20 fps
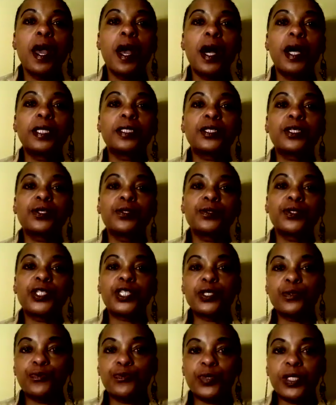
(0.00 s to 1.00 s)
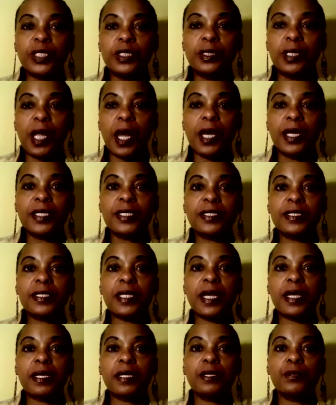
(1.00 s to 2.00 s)
until she realized
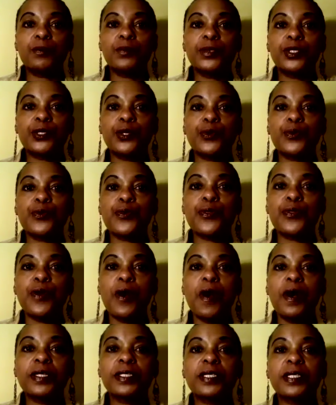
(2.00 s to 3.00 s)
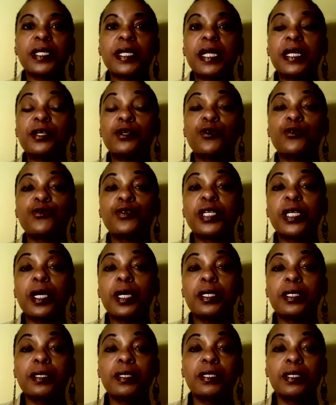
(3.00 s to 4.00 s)
that it was her thoughts that had
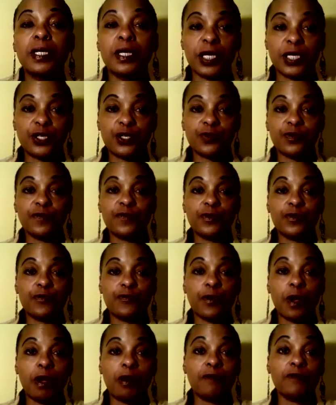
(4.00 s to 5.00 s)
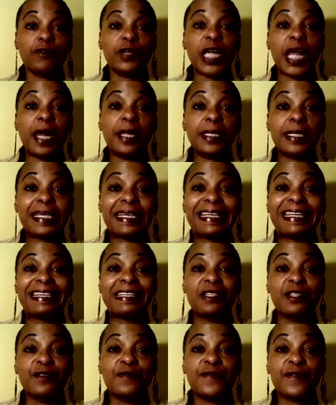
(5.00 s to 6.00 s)
created the nature of her reality
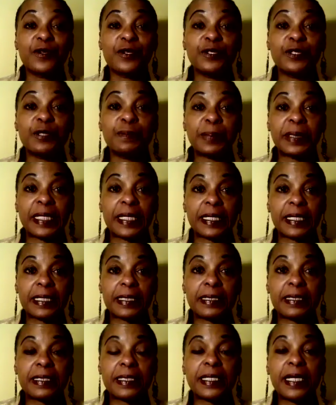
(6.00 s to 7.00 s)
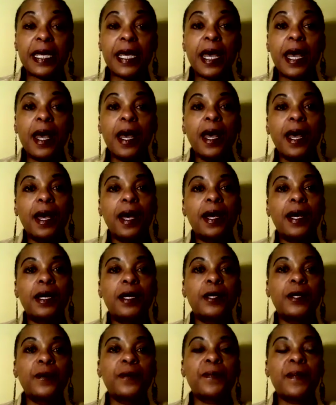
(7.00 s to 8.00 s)
in the first place.
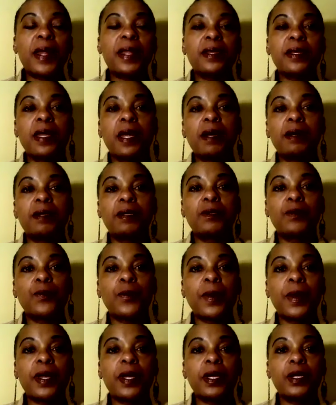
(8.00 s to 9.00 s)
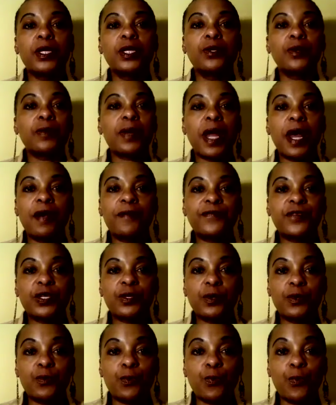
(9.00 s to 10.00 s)
Now, you don't have to
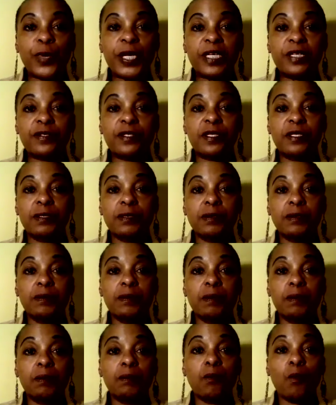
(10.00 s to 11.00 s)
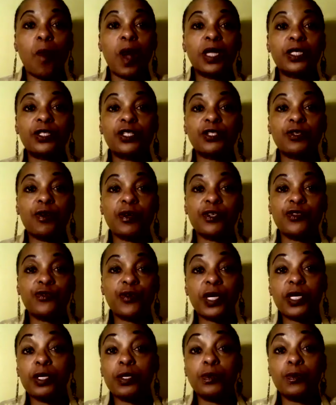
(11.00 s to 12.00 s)
go wait to watch Star
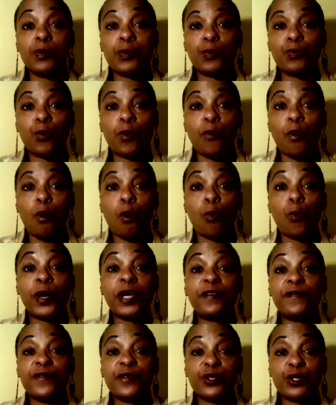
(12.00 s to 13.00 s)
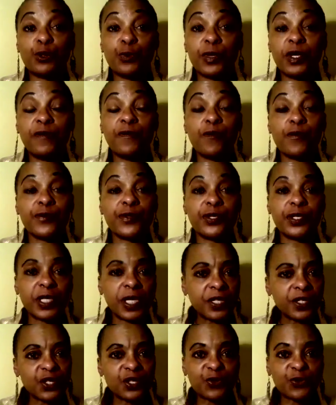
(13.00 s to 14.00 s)
Trek or wait for the 24th
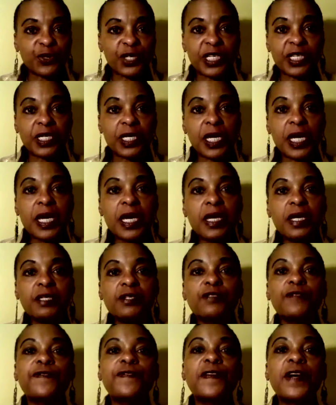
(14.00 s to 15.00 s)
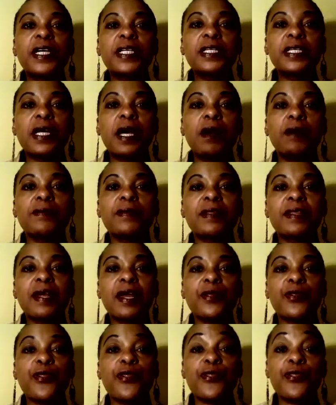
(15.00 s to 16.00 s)
century to find out
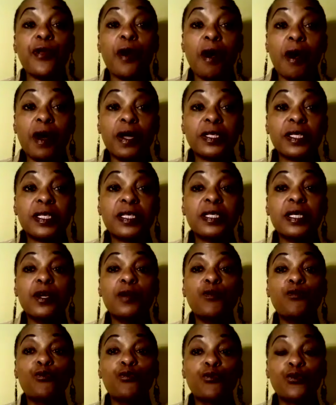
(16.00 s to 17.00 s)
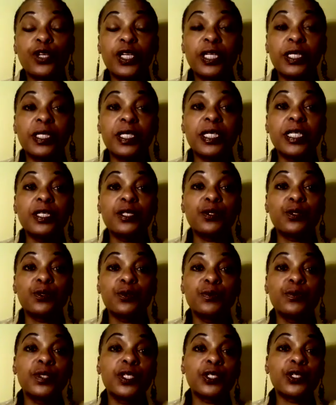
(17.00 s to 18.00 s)
that thoughts really
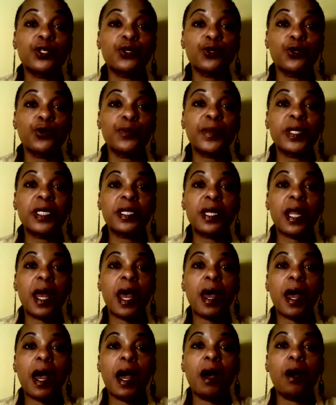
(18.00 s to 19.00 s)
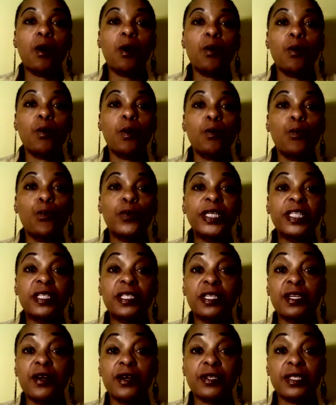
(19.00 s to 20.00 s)
do determine how we
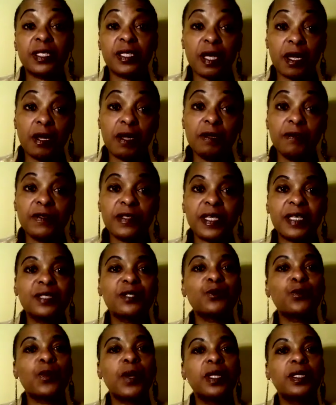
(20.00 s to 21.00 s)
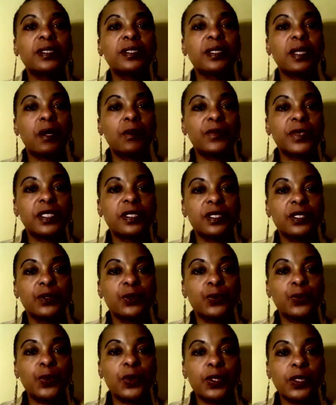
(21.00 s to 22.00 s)
see ourselves as well as how we see
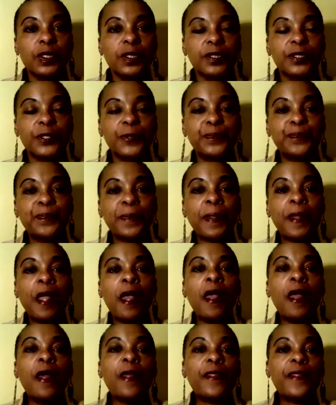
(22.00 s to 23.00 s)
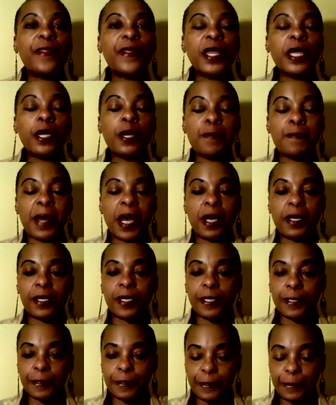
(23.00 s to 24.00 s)
the world. Think about
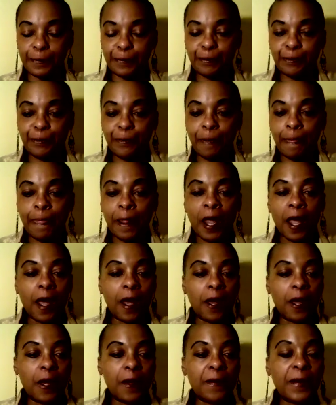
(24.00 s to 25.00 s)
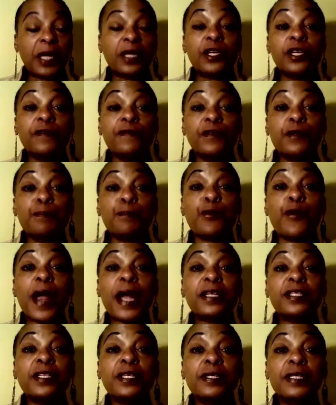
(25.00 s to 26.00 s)
it. I'll give you
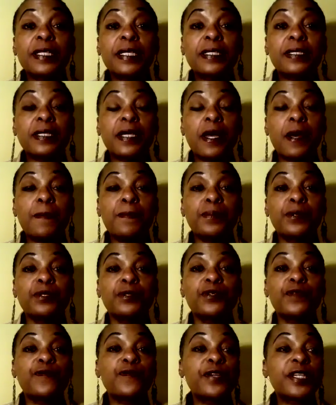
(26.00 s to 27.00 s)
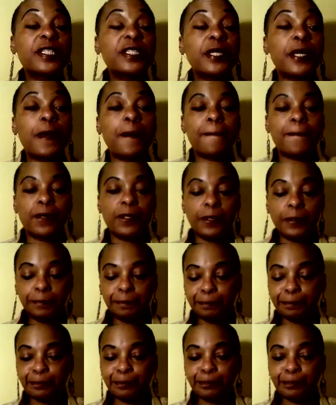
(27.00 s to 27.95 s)
practical examples. For example,